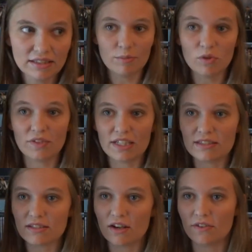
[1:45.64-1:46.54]
the
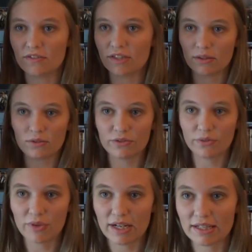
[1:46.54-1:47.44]
movies of The Lord
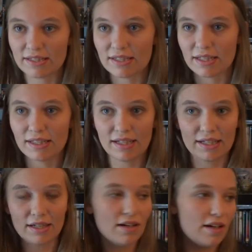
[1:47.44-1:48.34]
of the Rings and oh,
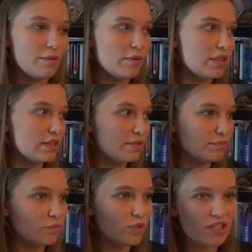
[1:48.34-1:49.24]
I want to
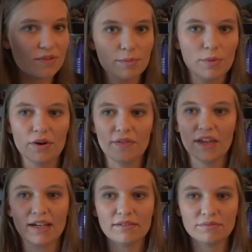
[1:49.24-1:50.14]
read some more,
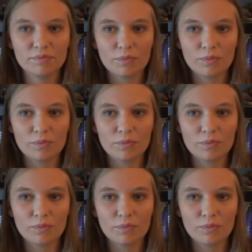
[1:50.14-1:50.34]
then